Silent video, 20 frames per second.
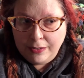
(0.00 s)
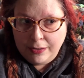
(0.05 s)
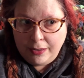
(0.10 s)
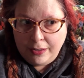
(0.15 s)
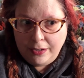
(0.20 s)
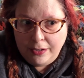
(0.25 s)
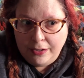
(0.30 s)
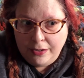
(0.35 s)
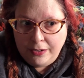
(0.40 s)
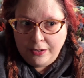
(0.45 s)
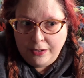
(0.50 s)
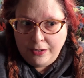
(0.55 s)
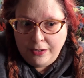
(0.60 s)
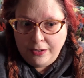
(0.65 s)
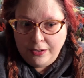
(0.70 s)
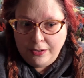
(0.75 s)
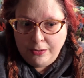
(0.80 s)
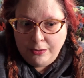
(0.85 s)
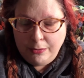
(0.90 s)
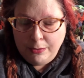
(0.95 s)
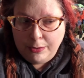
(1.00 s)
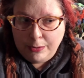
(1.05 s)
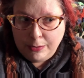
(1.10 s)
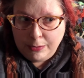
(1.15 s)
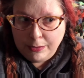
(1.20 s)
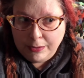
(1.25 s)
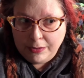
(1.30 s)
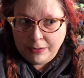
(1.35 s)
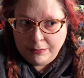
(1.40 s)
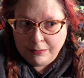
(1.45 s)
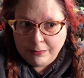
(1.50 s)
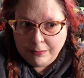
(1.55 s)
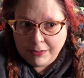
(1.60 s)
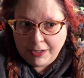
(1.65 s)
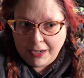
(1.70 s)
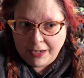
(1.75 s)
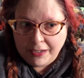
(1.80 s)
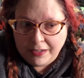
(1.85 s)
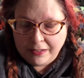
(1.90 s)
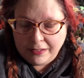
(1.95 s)
the new old
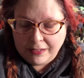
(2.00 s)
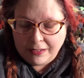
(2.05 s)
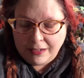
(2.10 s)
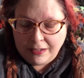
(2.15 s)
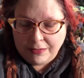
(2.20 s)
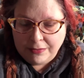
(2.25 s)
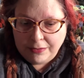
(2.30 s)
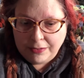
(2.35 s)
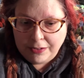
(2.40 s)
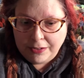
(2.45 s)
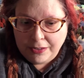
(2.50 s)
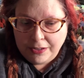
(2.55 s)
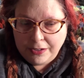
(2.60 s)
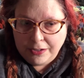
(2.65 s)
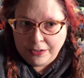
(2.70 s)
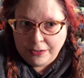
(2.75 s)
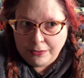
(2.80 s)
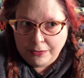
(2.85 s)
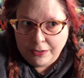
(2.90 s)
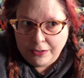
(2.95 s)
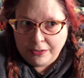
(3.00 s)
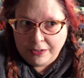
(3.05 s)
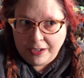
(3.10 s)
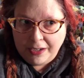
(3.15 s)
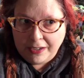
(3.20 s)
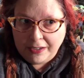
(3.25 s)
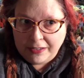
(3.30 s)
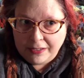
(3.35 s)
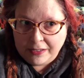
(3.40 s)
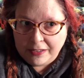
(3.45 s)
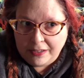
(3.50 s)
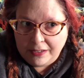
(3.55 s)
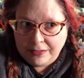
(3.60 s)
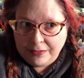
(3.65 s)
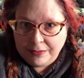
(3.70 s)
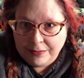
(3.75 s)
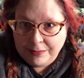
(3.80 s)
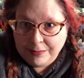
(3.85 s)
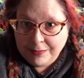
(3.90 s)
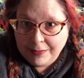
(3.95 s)
kind of stuff or the new kind of stuff.
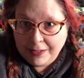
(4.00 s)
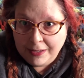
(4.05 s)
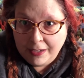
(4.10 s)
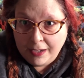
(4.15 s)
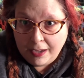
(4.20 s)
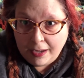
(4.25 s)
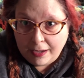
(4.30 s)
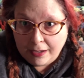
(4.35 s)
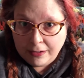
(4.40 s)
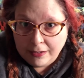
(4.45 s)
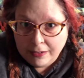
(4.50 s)
Yeah.